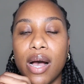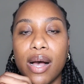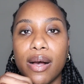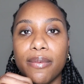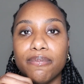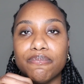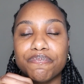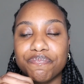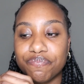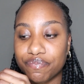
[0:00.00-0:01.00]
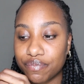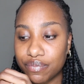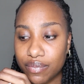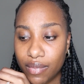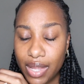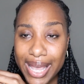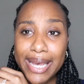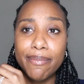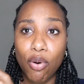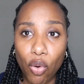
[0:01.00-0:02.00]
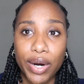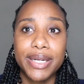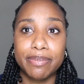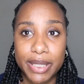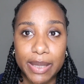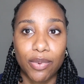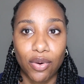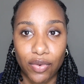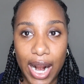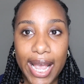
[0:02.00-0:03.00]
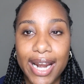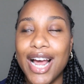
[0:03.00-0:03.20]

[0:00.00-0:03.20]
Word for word: um, important people, right?